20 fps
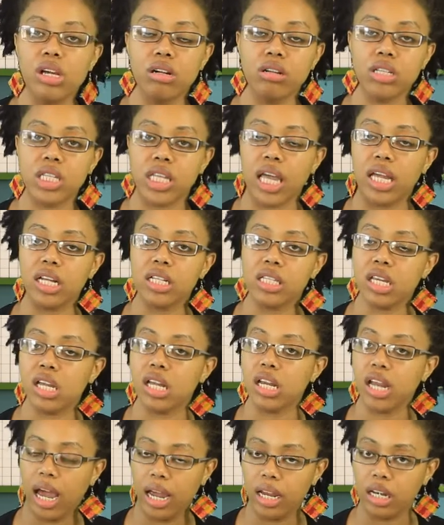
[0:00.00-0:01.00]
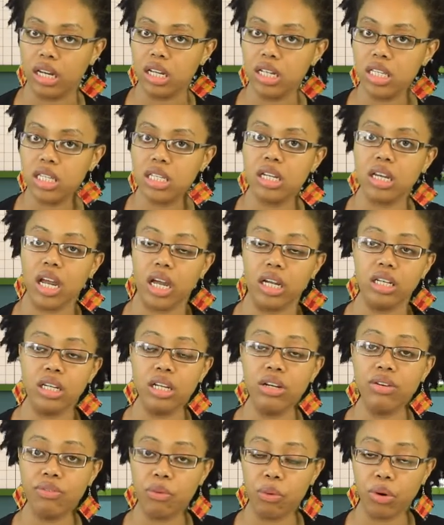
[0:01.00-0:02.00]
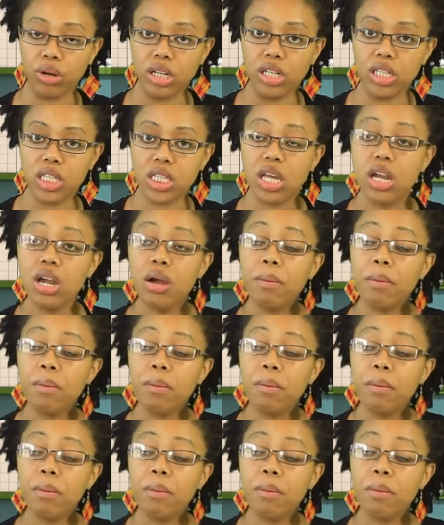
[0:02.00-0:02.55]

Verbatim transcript: years eighteen nineties to nineteen forties.